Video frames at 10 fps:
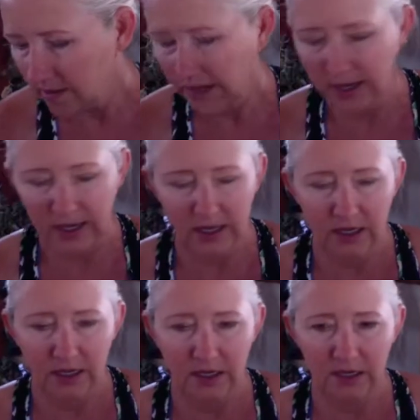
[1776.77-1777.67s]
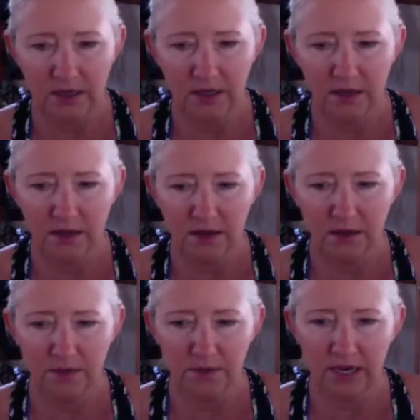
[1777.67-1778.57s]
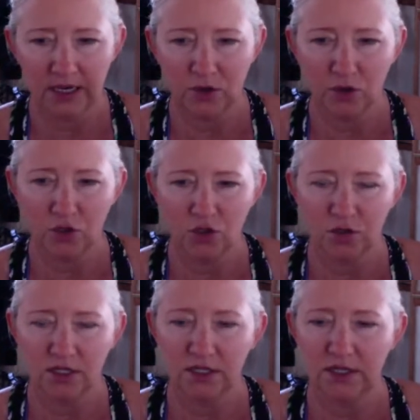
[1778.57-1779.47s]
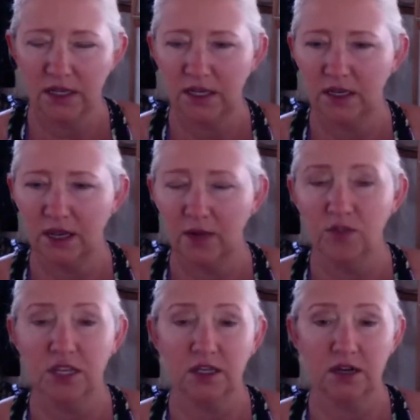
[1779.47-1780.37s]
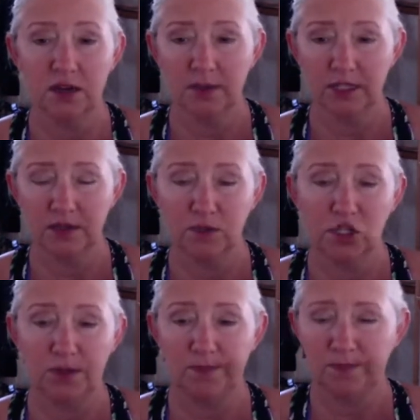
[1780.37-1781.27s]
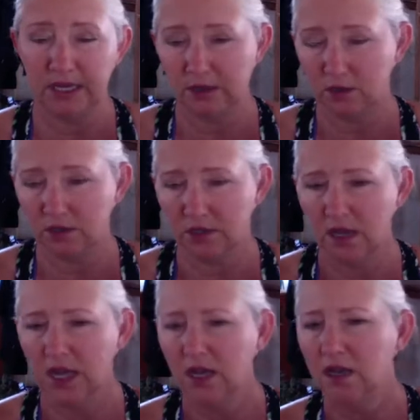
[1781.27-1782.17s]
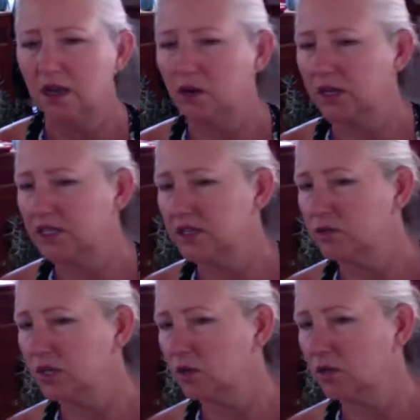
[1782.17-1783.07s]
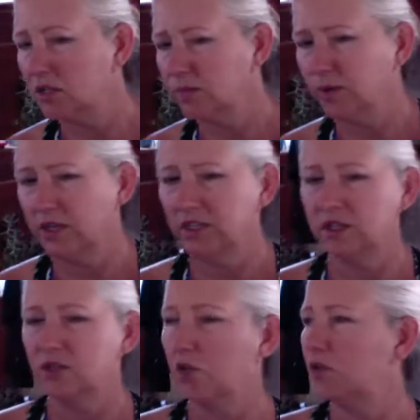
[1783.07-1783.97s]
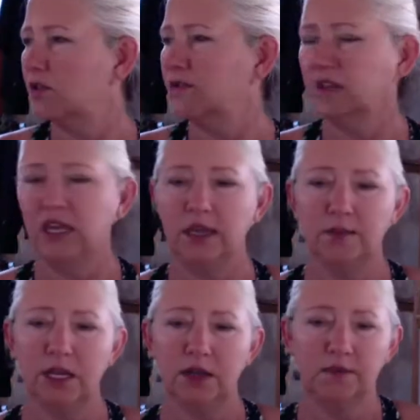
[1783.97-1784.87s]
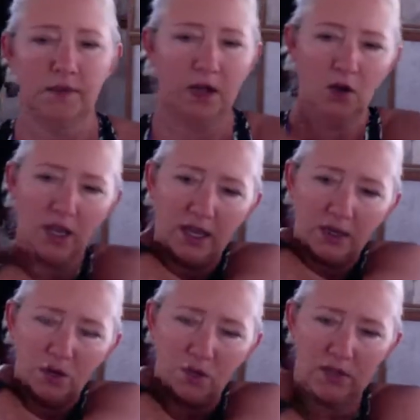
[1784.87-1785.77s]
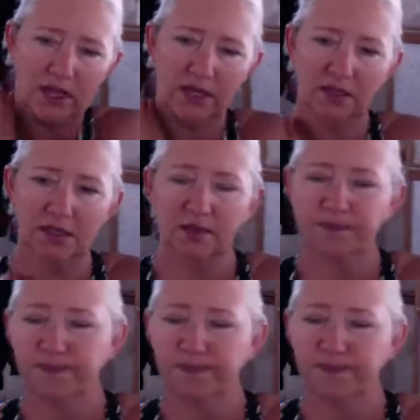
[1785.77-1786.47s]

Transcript: I buy groceries, and I was going to talk about some cheap meals. Okay, so Dolan Springs is north of Kingman. Okay, I know where that is.